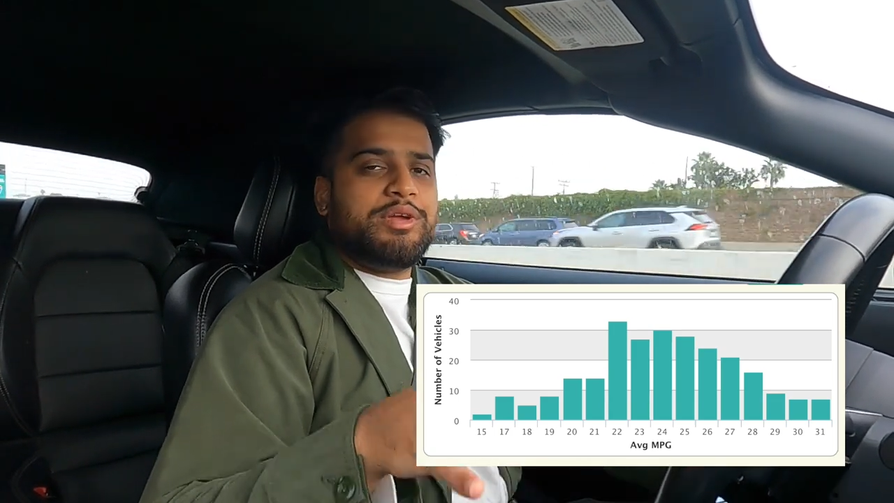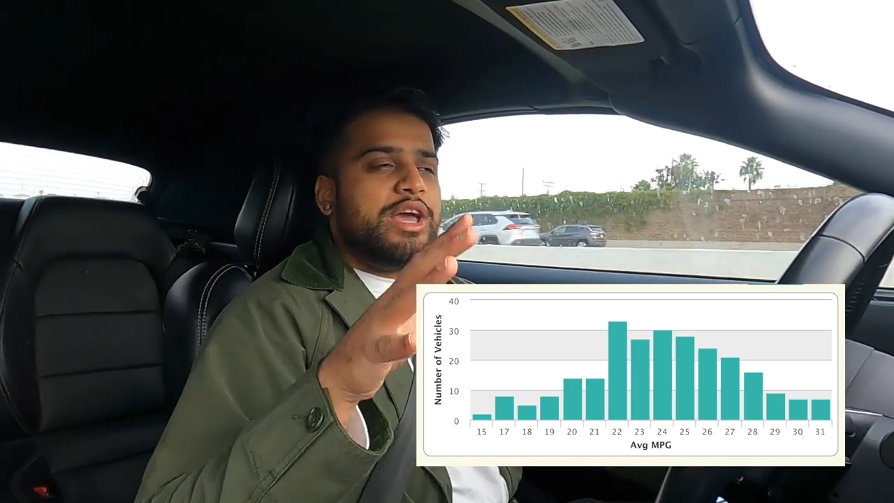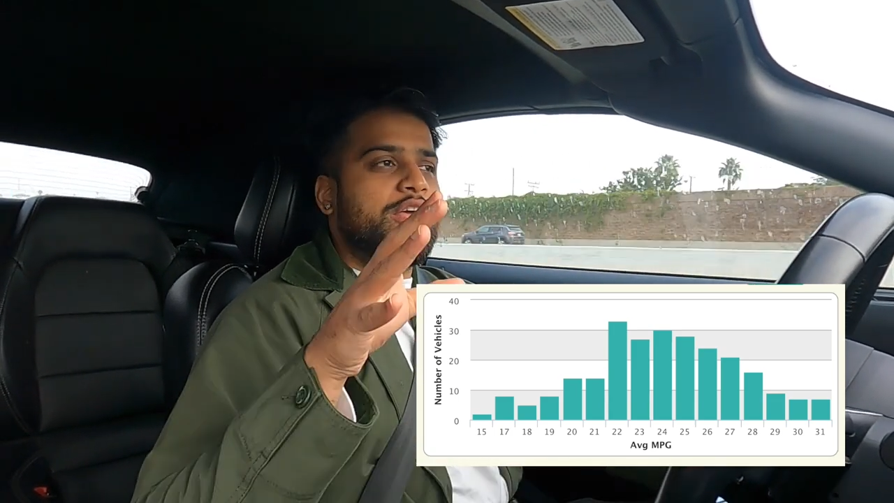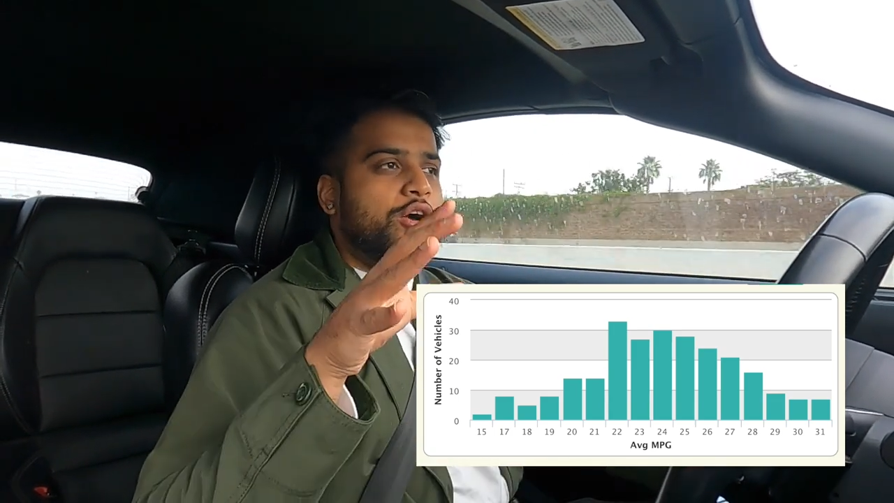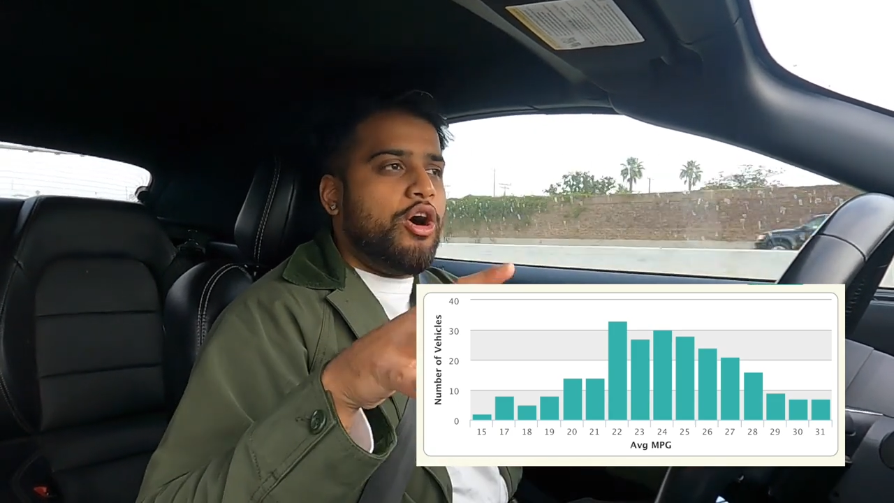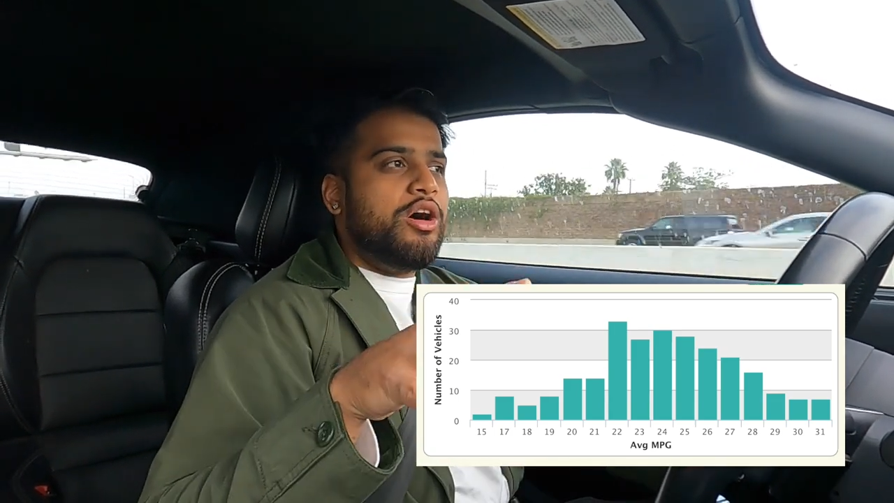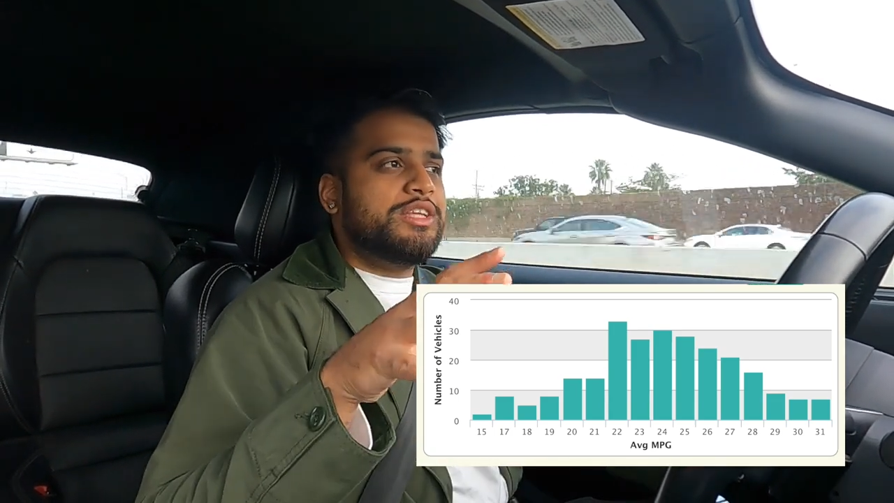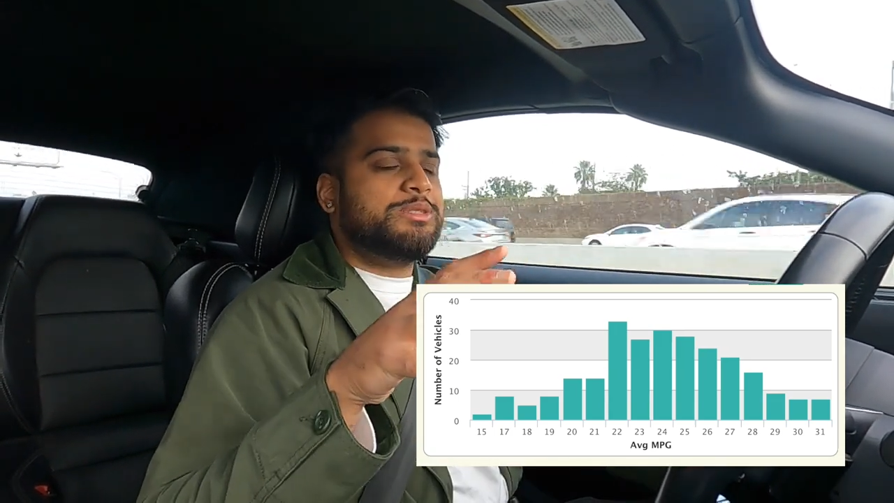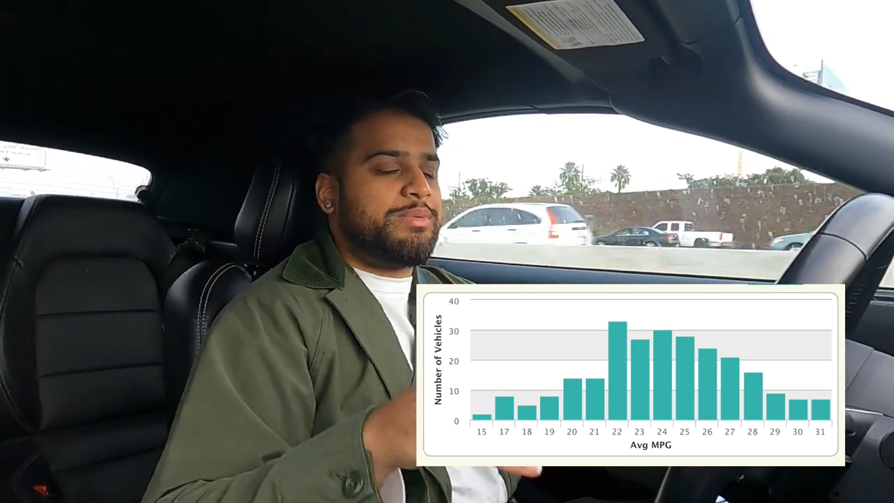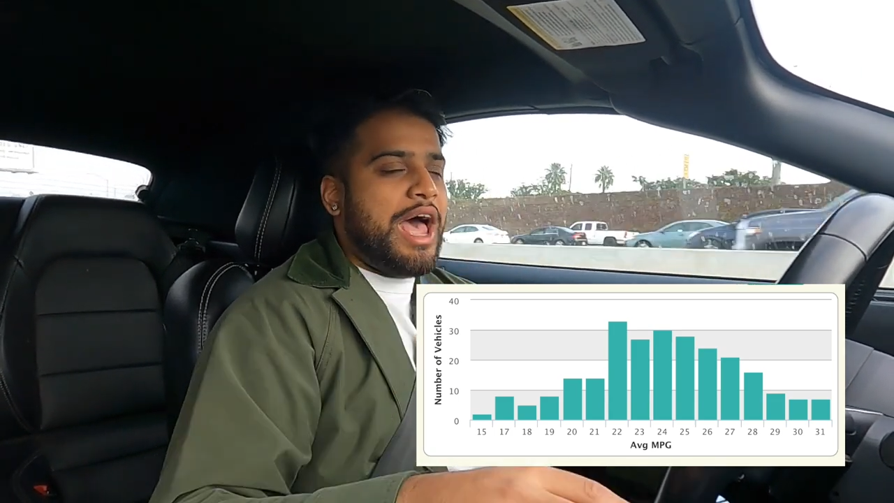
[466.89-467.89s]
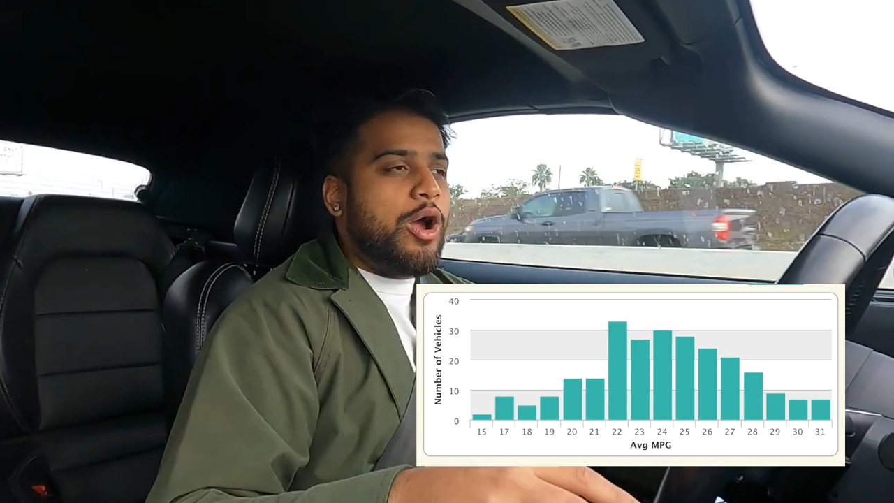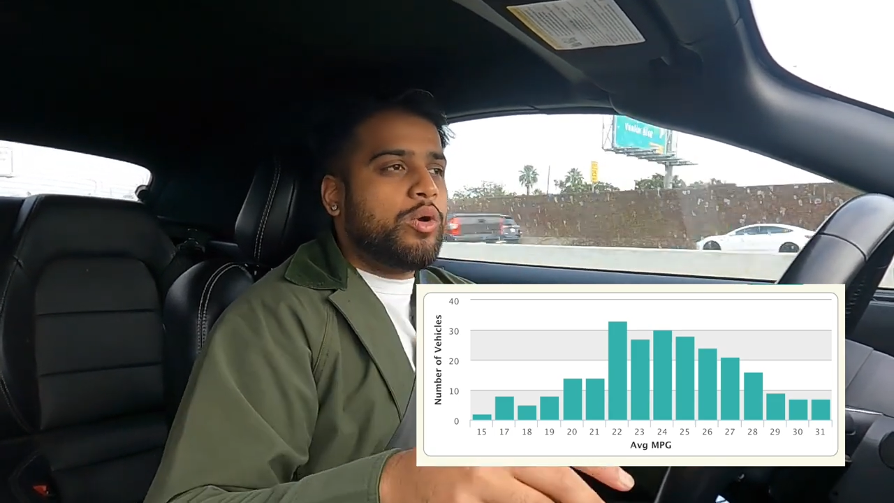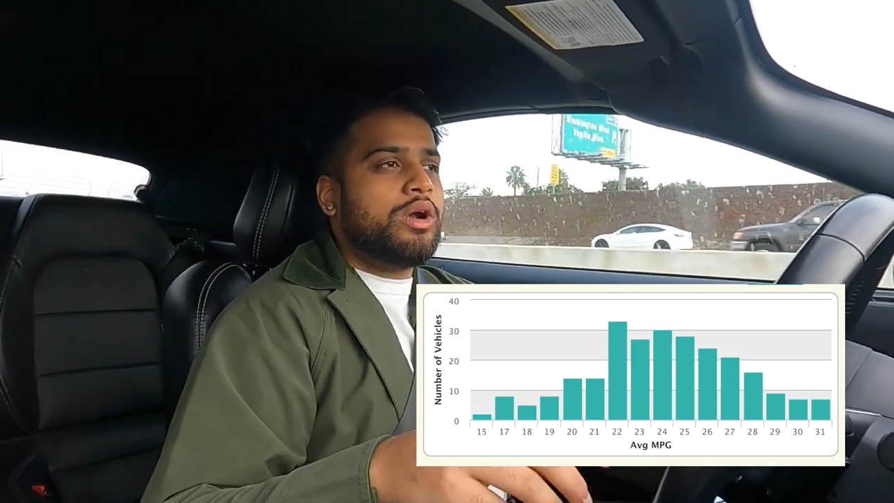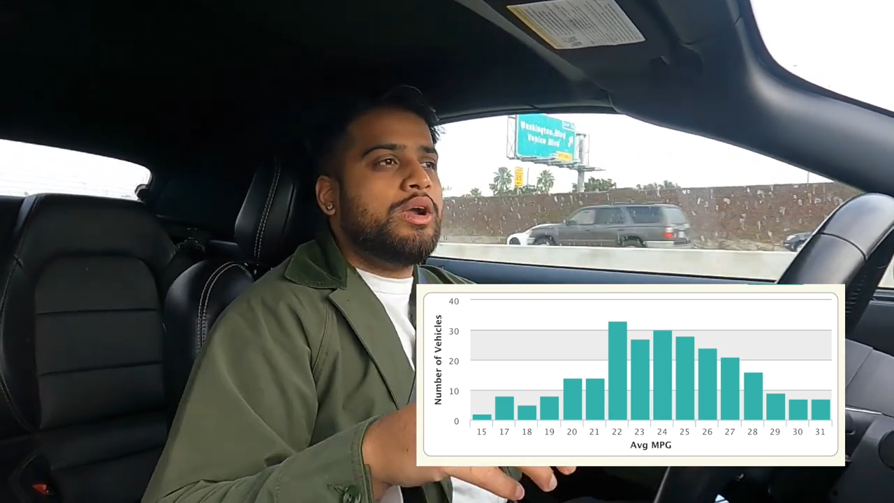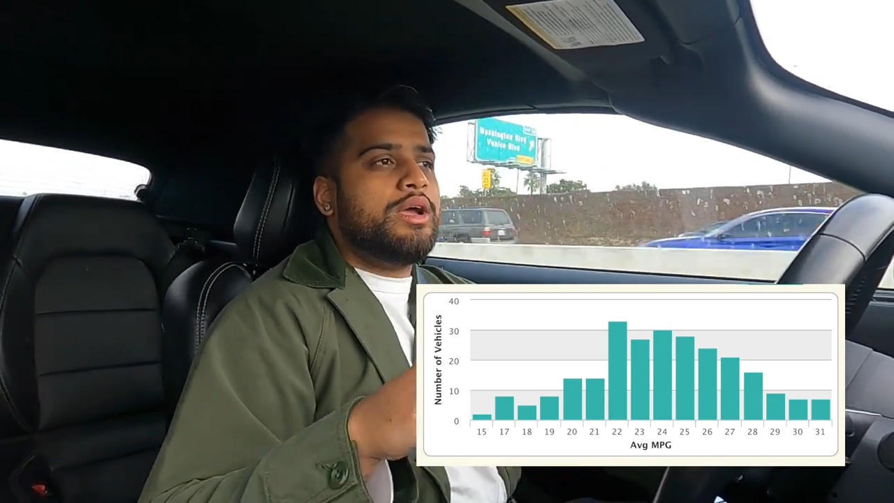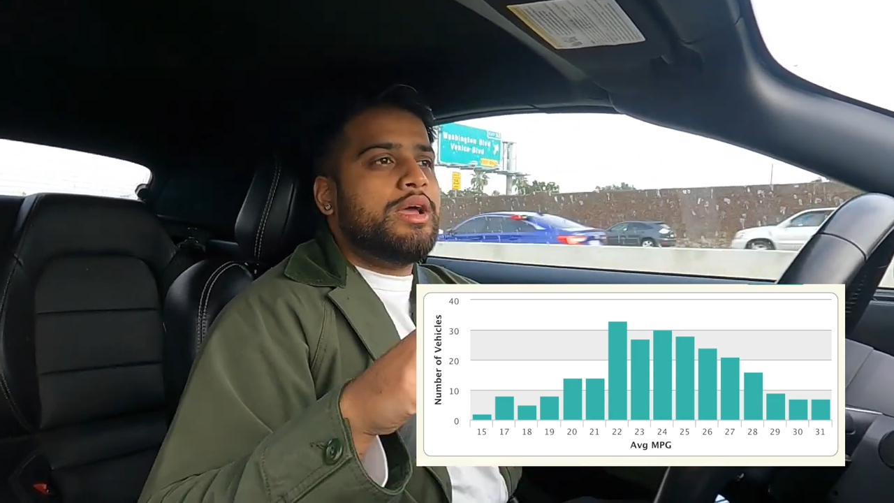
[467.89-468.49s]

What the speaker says: you're getting all this power